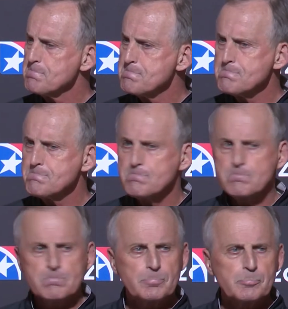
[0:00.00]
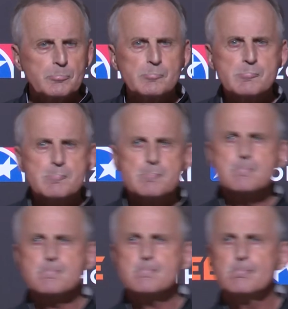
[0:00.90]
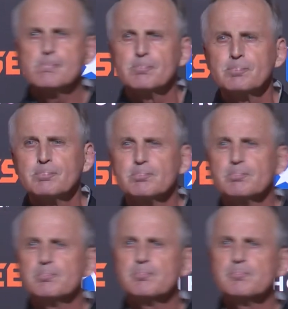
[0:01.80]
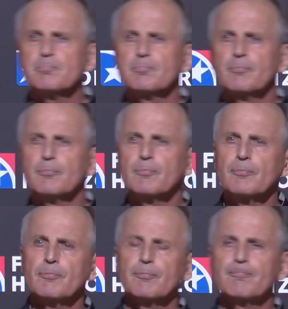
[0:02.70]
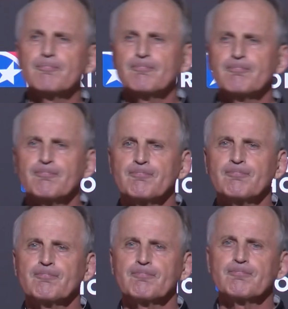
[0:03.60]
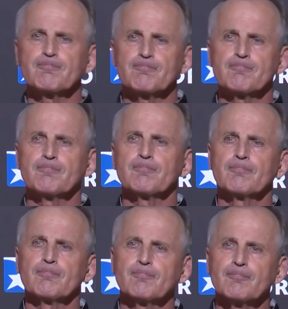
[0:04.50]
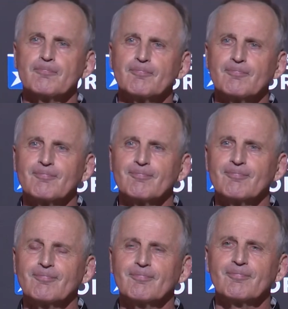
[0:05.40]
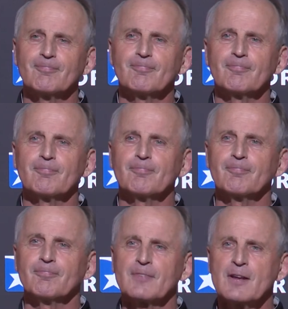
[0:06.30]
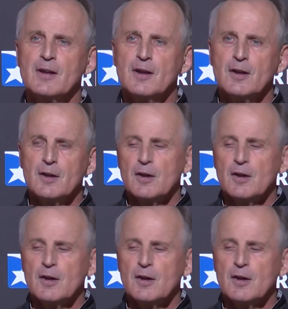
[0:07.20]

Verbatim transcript: Rick in the back here in the way back, uh, Chris Lofton's retirement. When you broke the news to him, what was that like? And then what does he mean to the program?